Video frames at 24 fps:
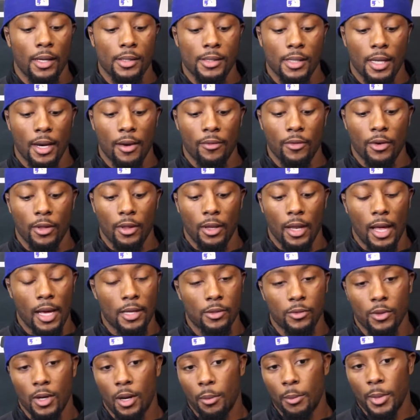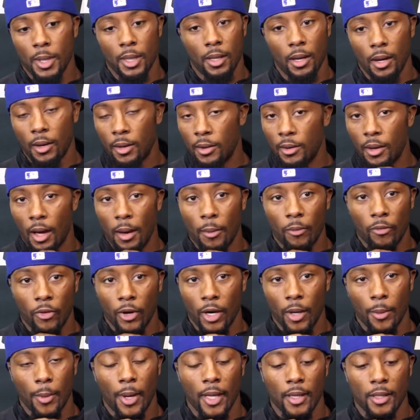I said, after the last one, I'll be done. I'll
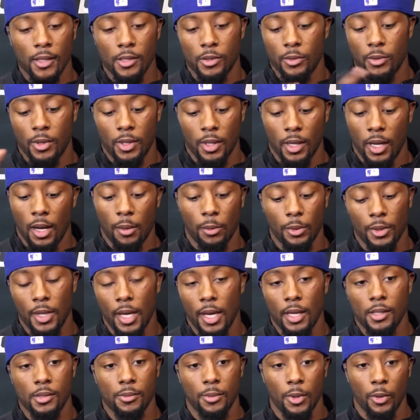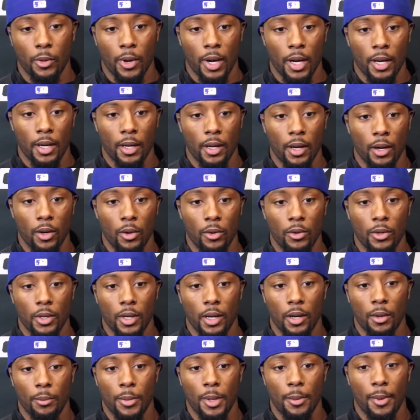forget about this one in a couple of days and be ready to go. You
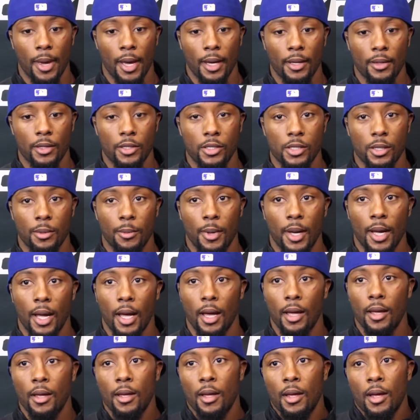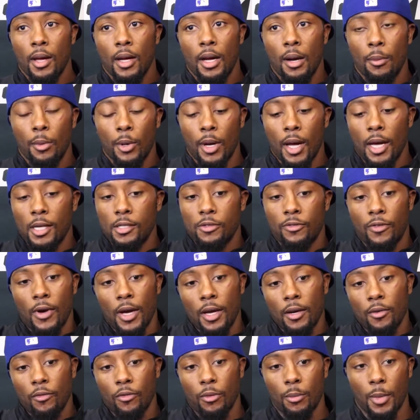know, I'll be back in the gym. I got a couple guys
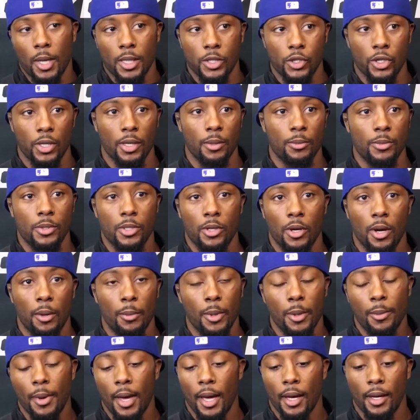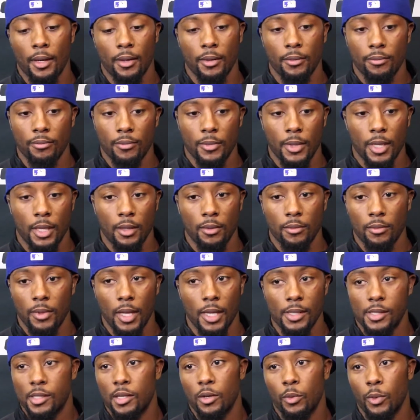fighting for my gym, so I'll be back in
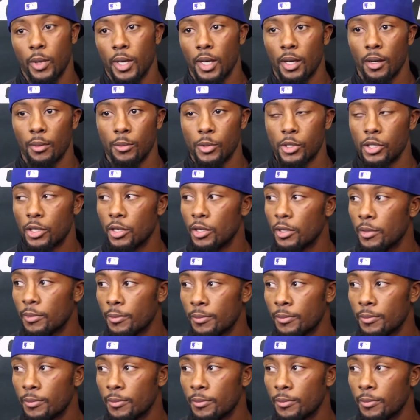less than a week, I'm sure.